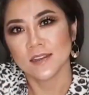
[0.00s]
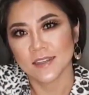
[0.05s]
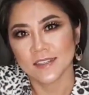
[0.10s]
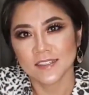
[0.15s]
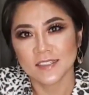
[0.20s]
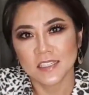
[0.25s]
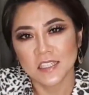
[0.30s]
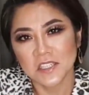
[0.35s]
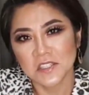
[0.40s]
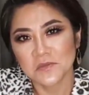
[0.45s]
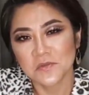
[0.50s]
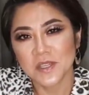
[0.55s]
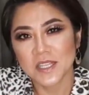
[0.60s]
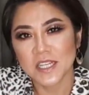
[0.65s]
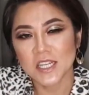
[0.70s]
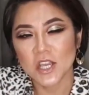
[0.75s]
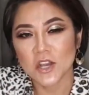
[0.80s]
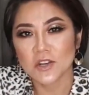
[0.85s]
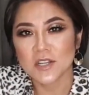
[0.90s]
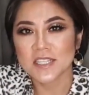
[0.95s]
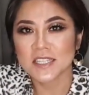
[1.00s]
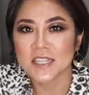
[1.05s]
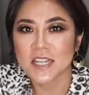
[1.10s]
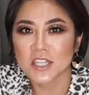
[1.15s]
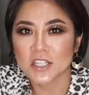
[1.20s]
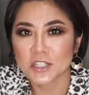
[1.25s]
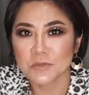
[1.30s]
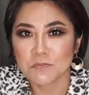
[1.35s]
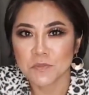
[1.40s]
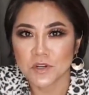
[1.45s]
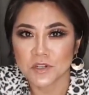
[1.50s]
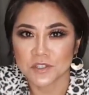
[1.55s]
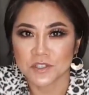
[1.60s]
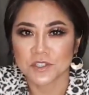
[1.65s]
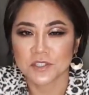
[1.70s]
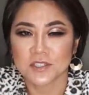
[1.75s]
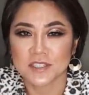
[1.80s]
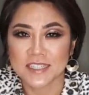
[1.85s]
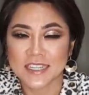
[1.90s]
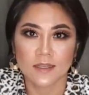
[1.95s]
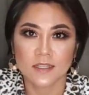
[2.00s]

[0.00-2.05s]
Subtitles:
And this video is not sponsored.